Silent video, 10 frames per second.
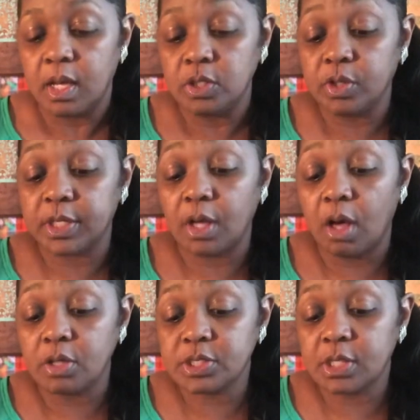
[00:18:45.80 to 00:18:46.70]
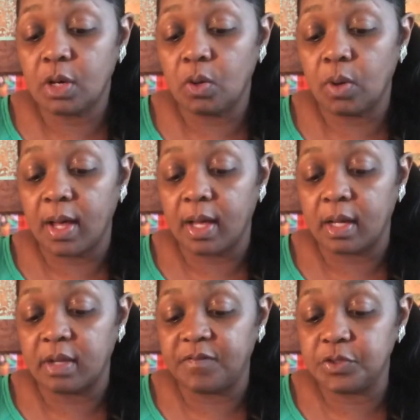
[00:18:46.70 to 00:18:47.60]
You can also,
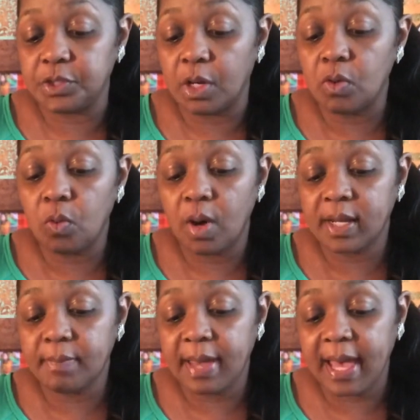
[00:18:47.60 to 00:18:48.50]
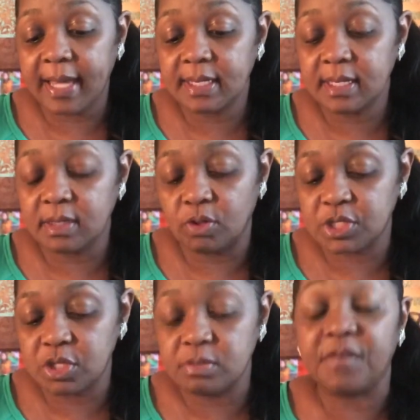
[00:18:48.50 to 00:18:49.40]
if you don't want a magnet, or
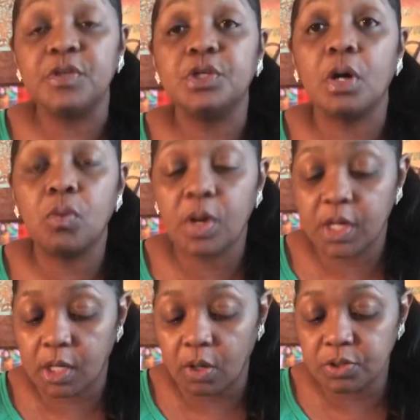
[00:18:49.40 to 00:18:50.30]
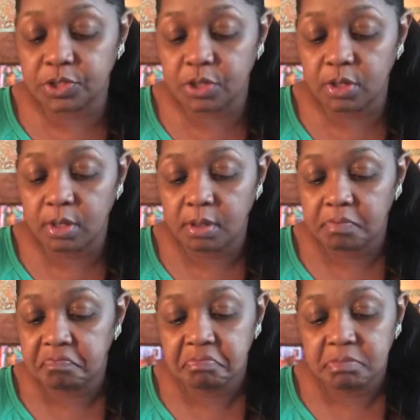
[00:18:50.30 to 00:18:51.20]
excuse me, if you don't want a coaster,
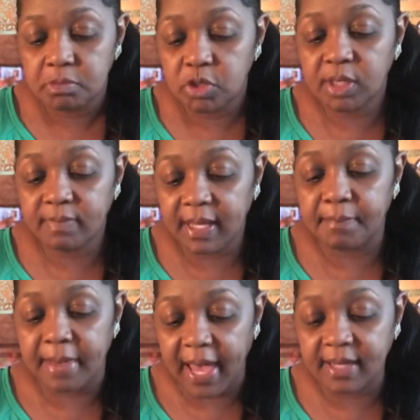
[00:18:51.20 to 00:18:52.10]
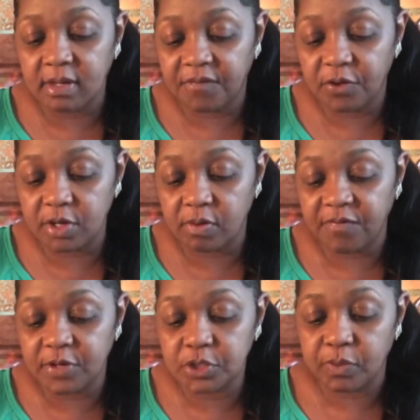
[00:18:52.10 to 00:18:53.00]
you can make a magnet for your
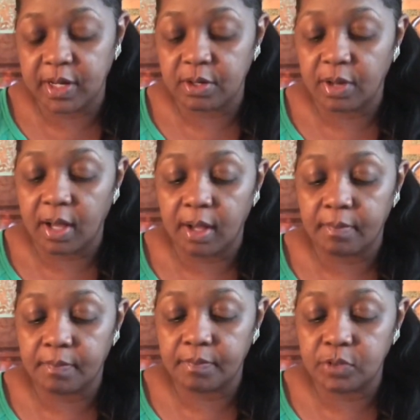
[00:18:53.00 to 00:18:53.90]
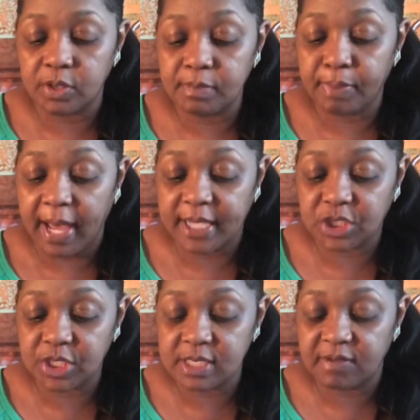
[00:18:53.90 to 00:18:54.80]
refrigerator. You can buy
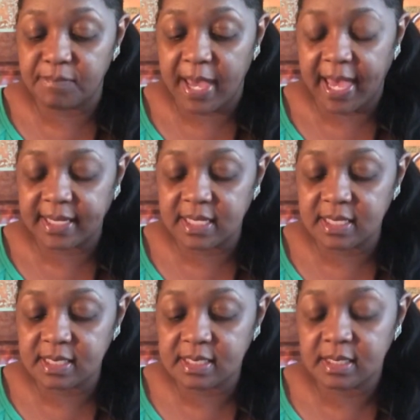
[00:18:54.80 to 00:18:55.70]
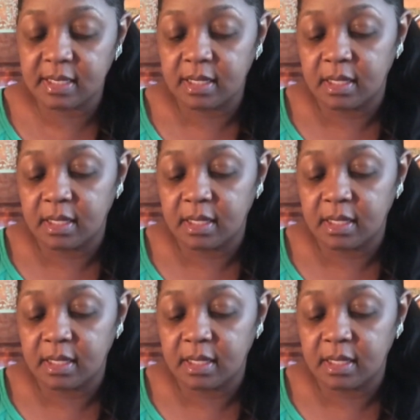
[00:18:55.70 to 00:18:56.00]
sheets of magnets.